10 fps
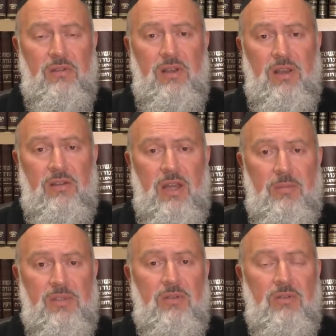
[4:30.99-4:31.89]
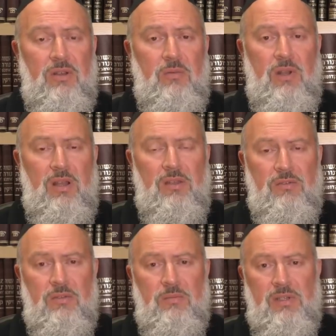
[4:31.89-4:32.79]
They are absolutely
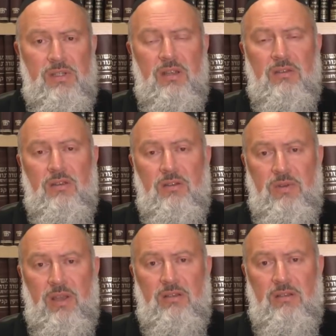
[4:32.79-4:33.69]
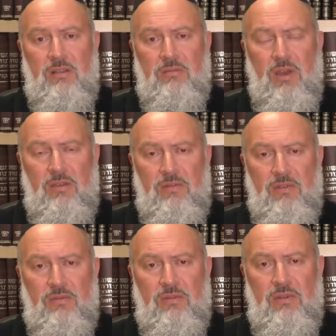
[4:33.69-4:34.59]
100% correct in my
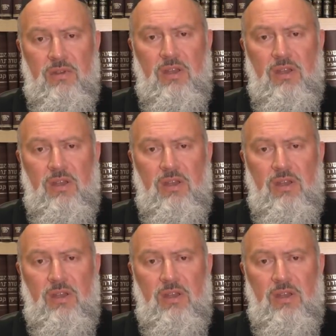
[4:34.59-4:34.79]
view.